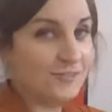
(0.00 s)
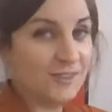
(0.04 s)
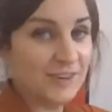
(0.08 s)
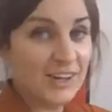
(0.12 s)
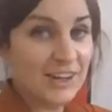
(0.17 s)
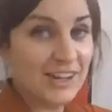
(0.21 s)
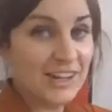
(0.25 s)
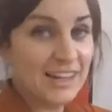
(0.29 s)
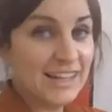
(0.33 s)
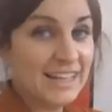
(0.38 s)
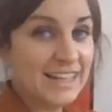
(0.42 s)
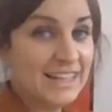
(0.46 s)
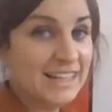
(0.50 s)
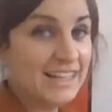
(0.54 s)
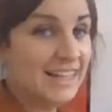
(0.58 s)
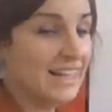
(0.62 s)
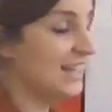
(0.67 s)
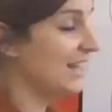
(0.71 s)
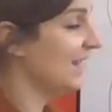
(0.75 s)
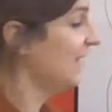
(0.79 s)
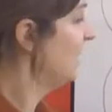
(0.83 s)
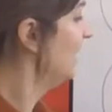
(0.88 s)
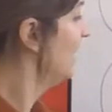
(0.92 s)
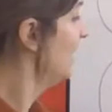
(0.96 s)

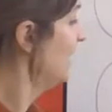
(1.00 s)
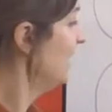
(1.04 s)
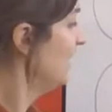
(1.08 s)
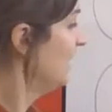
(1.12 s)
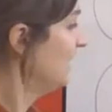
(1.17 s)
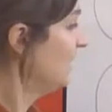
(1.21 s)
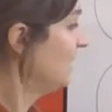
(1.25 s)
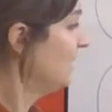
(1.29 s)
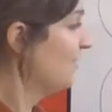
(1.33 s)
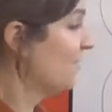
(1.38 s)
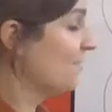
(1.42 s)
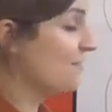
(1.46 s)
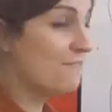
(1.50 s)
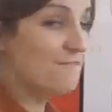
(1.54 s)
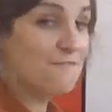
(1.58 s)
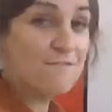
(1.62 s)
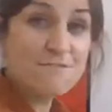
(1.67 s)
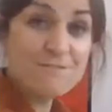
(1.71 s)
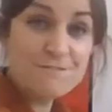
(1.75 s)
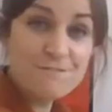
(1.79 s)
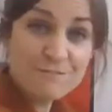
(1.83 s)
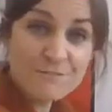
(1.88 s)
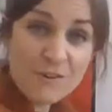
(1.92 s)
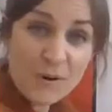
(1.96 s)
3,
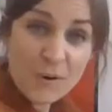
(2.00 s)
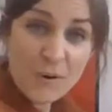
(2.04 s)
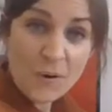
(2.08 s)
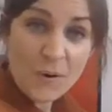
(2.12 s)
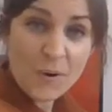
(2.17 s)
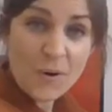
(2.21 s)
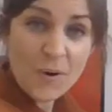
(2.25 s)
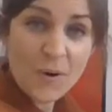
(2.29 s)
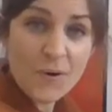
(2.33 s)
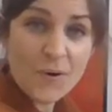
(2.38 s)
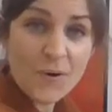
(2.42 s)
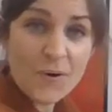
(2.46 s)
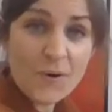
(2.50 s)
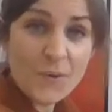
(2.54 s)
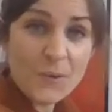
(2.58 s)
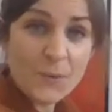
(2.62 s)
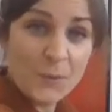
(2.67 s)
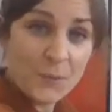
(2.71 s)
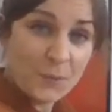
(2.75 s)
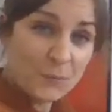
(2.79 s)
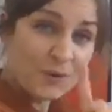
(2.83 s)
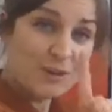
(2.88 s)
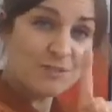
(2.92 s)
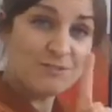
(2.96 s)
4.
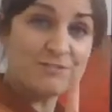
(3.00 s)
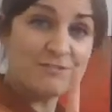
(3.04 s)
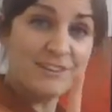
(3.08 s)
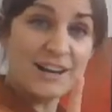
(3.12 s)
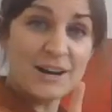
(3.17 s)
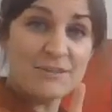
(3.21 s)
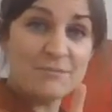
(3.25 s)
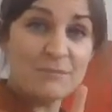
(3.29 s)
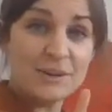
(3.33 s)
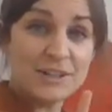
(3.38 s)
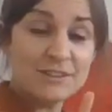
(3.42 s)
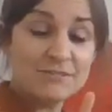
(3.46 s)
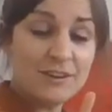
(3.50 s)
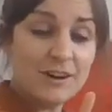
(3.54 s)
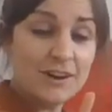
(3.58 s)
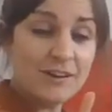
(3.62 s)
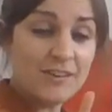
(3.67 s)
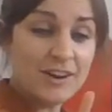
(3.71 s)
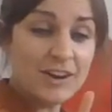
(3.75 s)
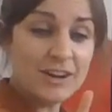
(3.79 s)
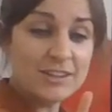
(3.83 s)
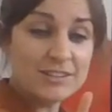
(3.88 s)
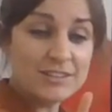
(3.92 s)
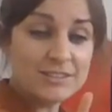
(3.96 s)
We found one of
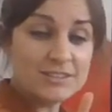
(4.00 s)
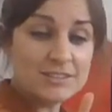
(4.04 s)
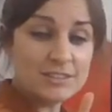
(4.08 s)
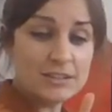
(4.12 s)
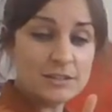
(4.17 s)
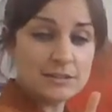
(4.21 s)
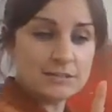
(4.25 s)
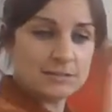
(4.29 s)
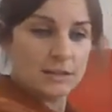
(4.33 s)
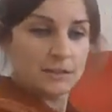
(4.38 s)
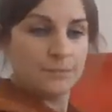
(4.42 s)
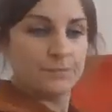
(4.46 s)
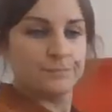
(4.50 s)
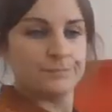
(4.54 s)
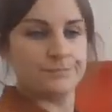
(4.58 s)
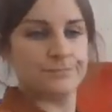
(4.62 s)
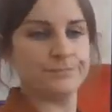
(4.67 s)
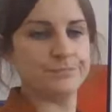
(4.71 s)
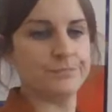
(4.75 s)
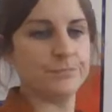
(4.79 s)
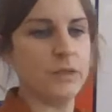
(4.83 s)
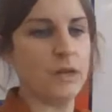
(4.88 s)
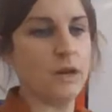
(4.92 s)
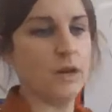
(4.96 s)
our answers.
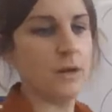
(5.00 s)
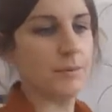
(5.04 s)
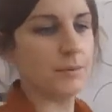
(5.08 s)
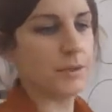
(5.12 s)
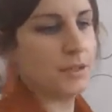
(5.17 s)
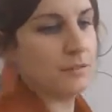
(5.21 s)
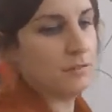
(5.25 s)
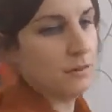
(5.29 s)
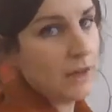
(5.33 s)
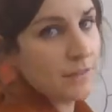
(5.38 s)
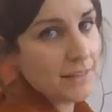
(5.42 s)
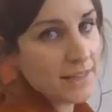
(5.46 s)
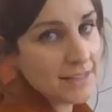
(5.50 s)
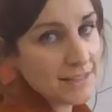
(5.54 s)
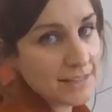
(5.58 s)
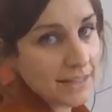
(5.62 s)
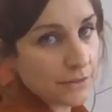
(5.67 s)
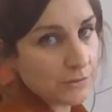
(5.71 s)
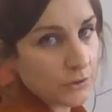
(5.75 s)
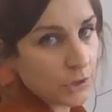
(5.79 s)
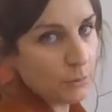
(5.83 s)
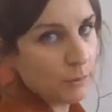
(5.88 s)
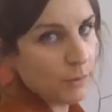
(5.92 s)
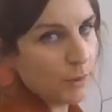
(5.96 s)
I'm going to write that
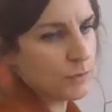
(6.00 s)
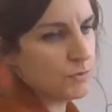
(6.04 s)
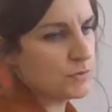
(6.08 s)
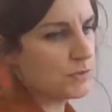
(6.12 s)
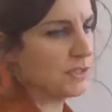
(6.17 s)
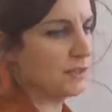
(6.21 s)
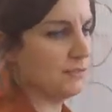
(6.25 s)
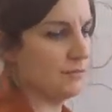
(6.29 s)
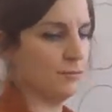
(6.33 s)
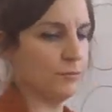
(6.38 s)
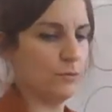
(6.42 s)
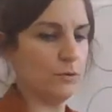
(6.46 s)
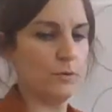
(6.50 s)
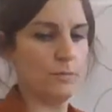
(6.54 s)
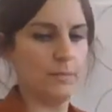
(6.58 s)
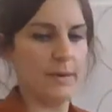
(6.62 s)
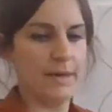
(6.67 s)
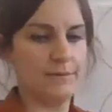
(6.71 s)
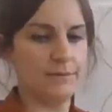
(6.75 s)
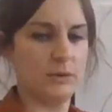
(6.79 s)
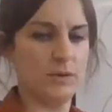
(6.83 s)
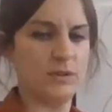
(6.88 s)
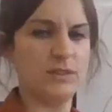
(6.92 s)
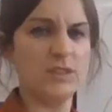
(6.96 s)
down on a post-it for
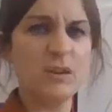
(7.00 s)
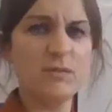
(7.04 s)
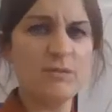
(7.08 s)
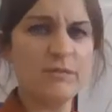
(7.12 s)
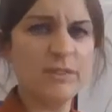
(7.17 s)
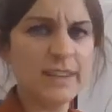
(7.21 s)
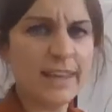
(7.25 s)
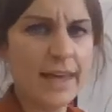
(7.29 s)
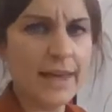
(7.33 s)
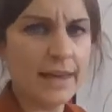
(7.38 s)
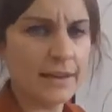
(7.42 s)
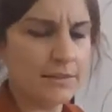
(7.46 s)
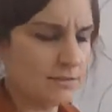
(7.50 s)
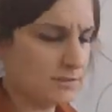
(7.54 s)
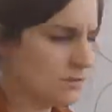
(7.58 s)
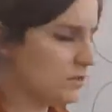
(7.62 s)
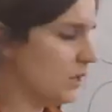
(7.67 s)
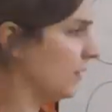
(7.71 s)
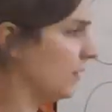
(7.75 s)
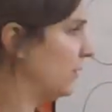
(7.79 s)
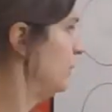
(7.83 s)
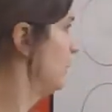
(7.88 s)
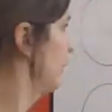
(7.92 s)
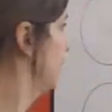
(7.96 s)
me so I don't forget.
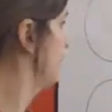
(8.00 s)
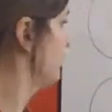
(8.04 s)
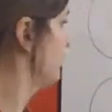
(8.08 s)
So